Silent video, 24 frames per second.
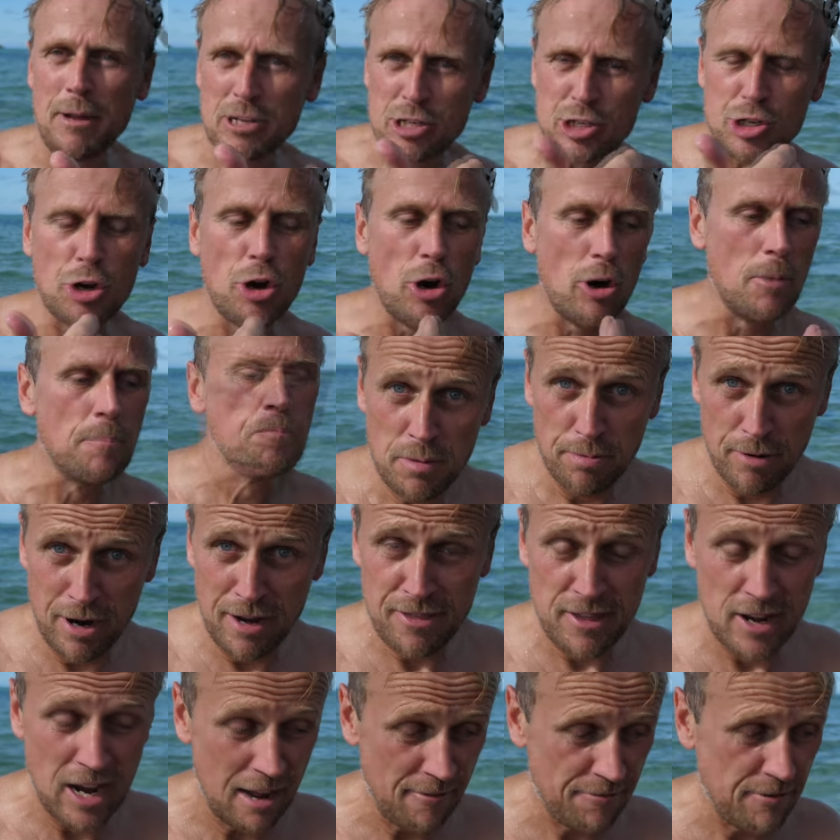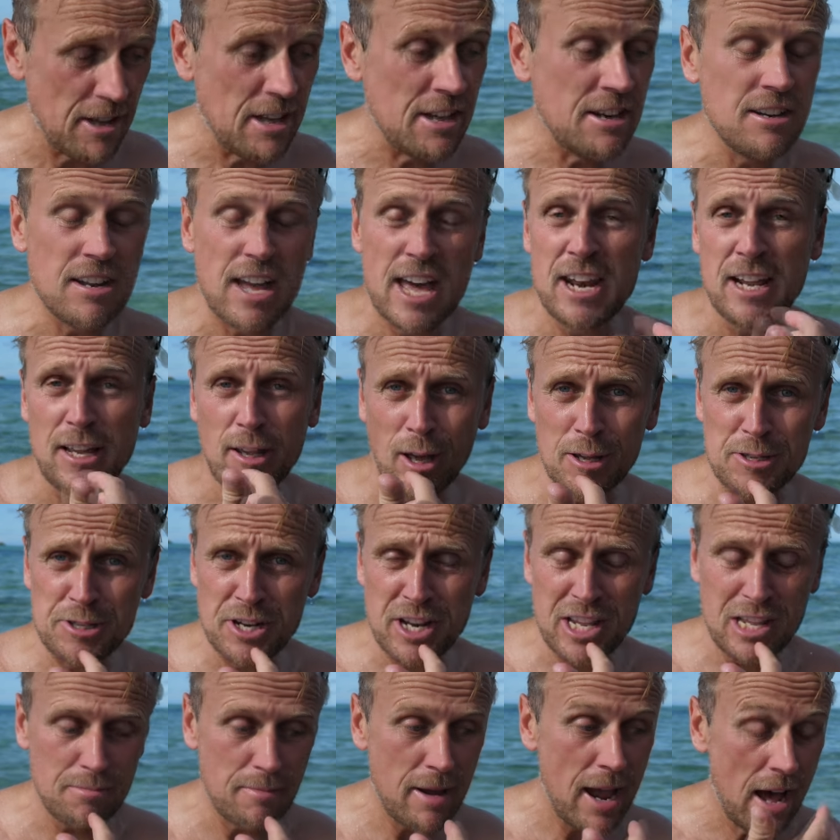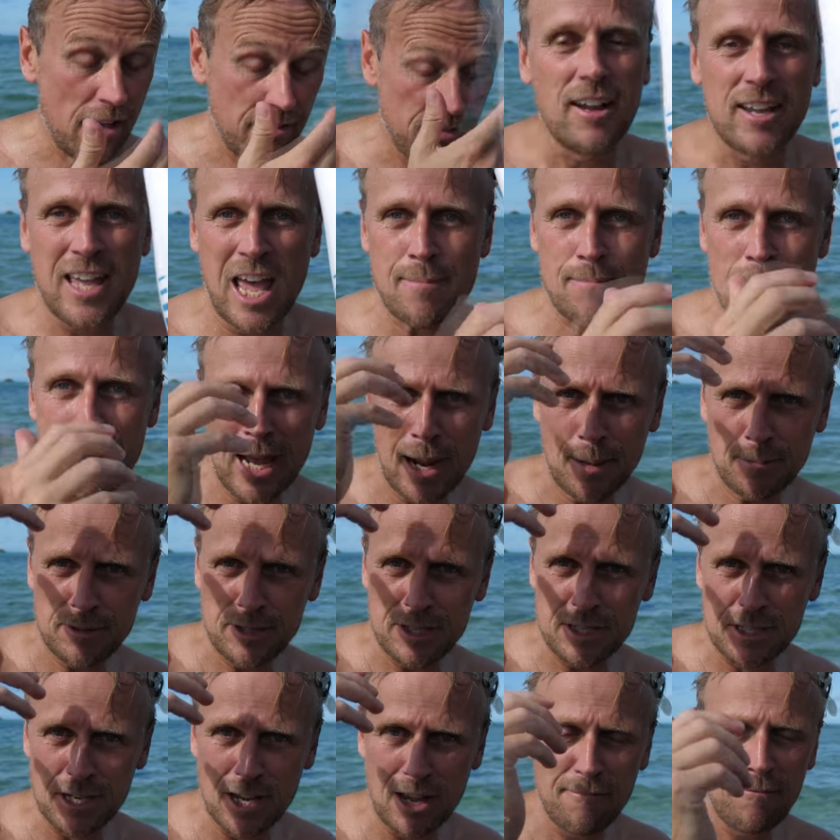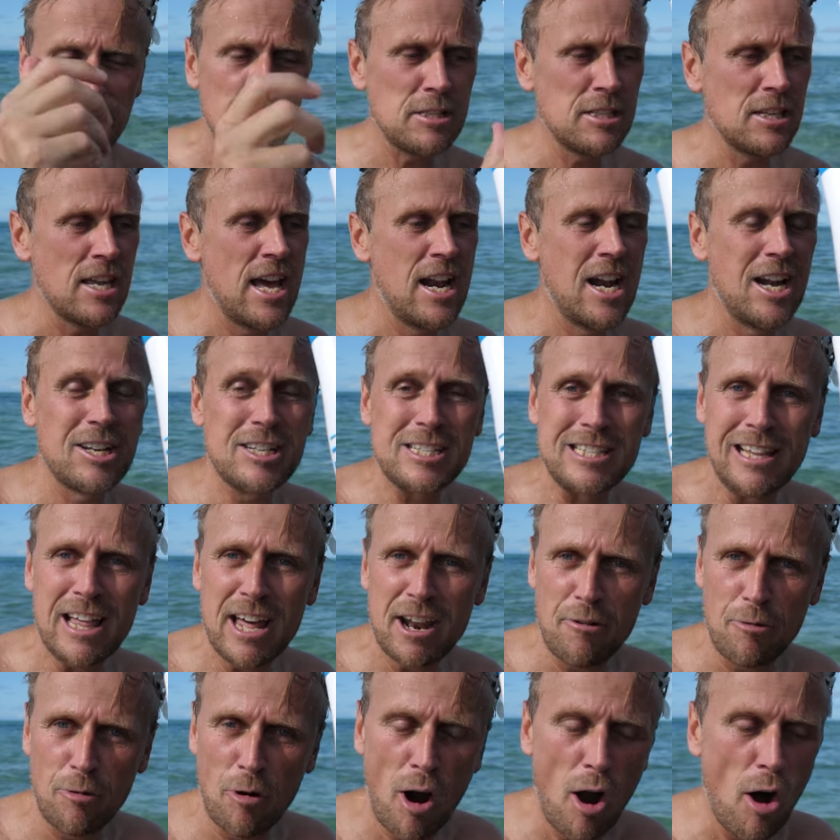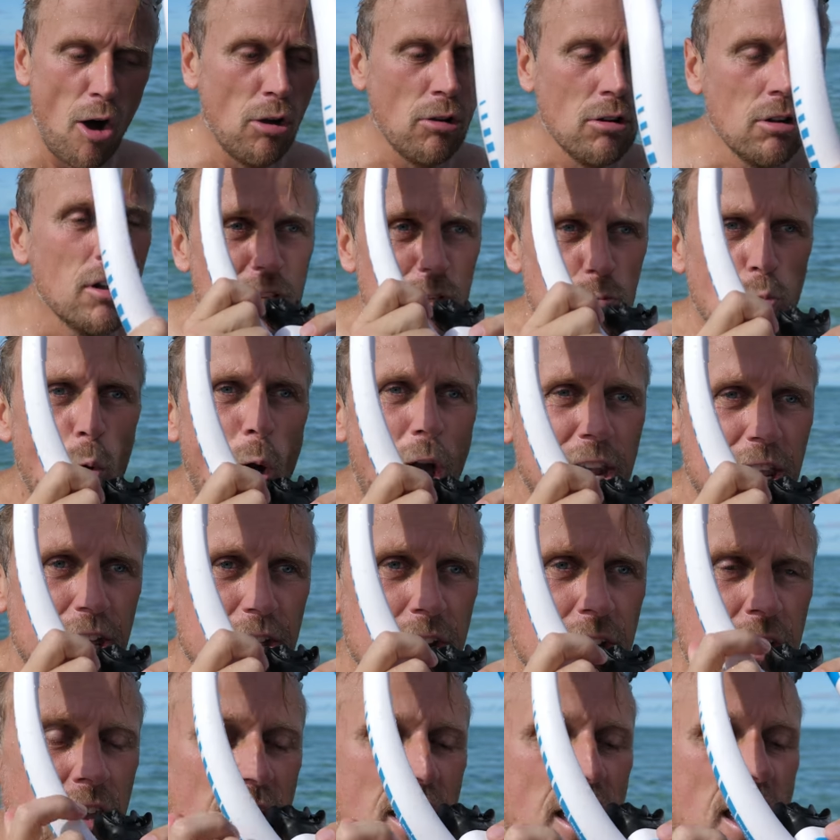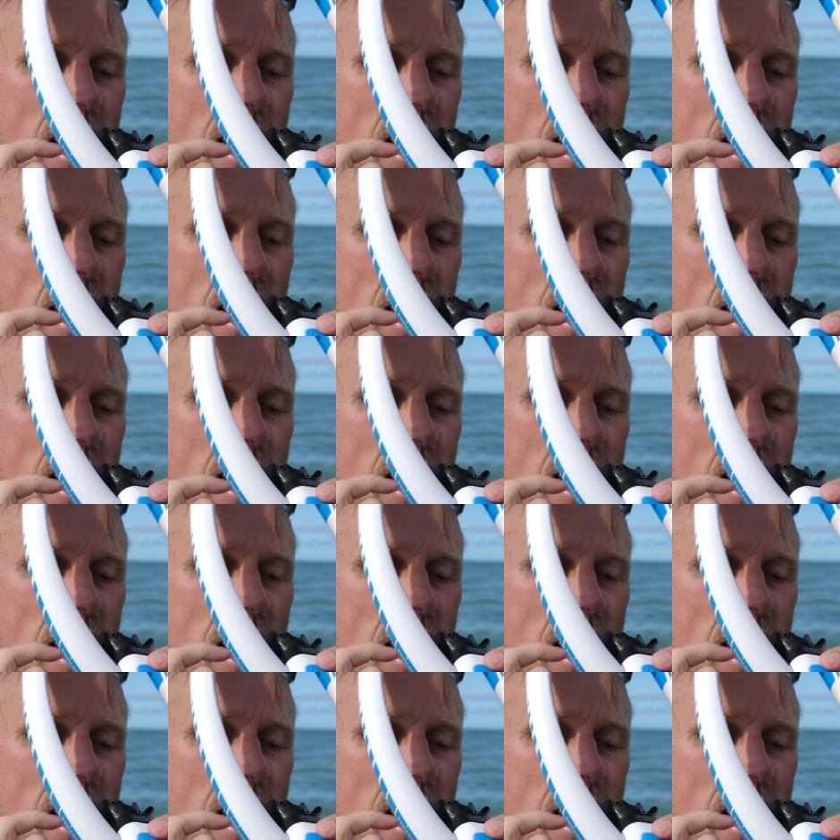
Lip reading: And sure, you breathe enough in and it goes into your mouth. I came back up to the surface and I just let it roll, just waited.